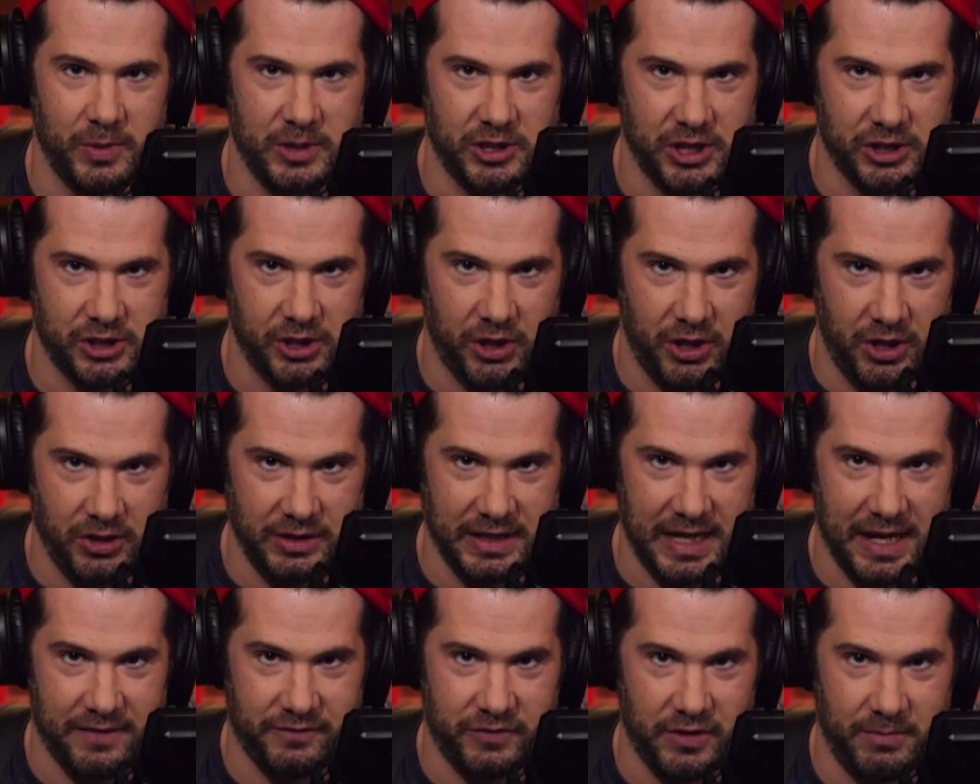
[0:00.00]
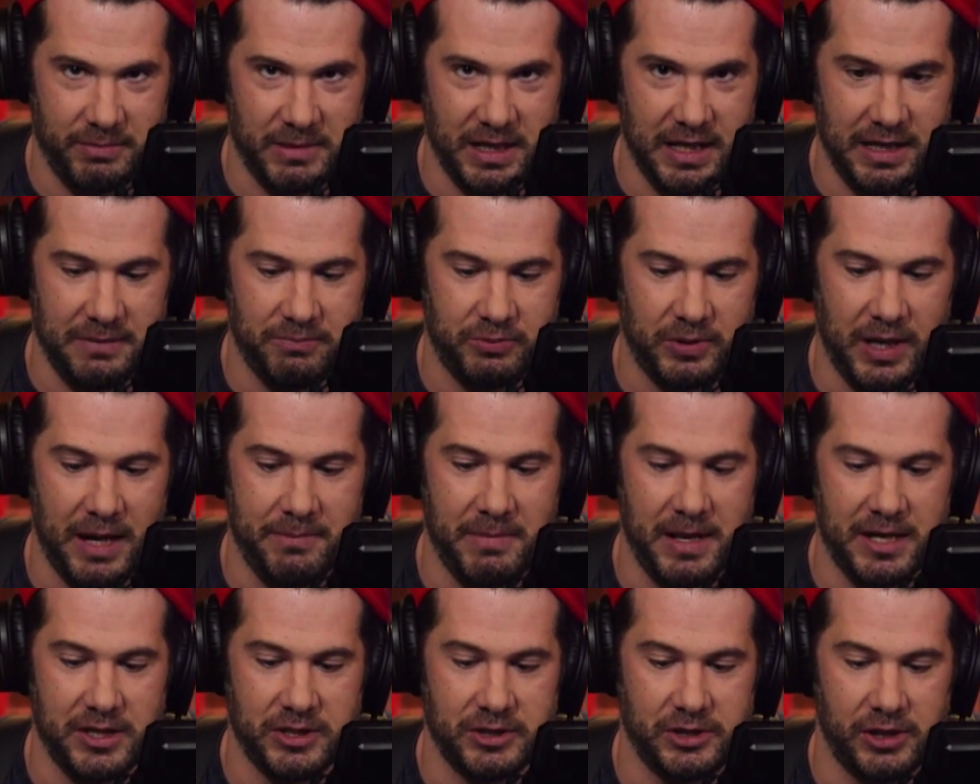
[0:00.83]
We just heard that from the
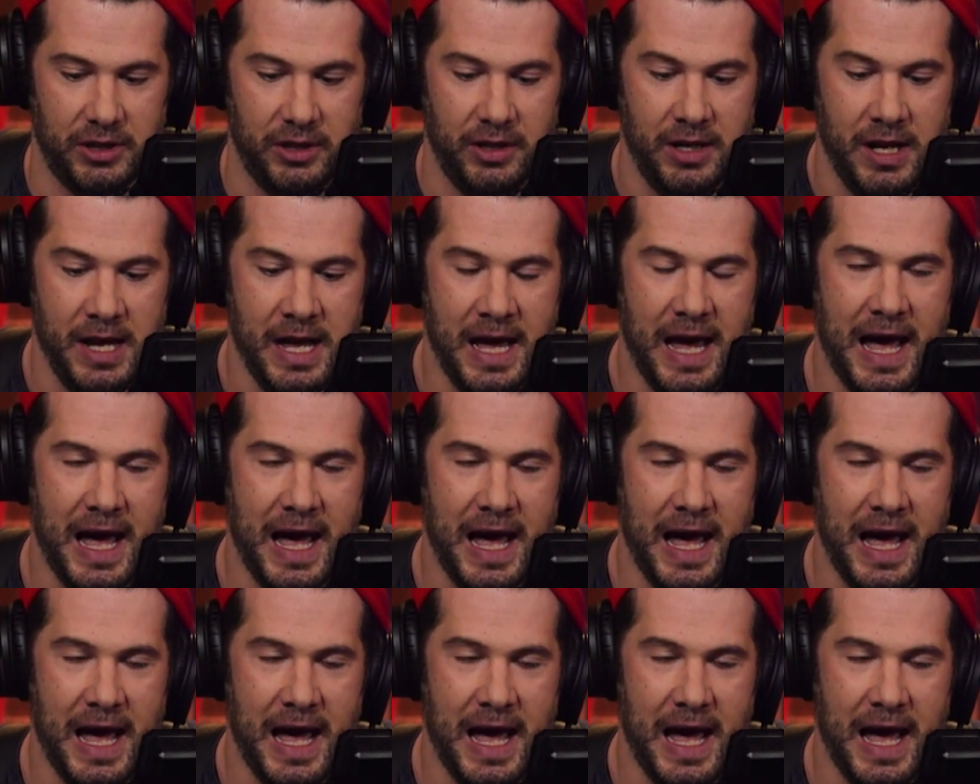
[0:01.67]
Prime Minister.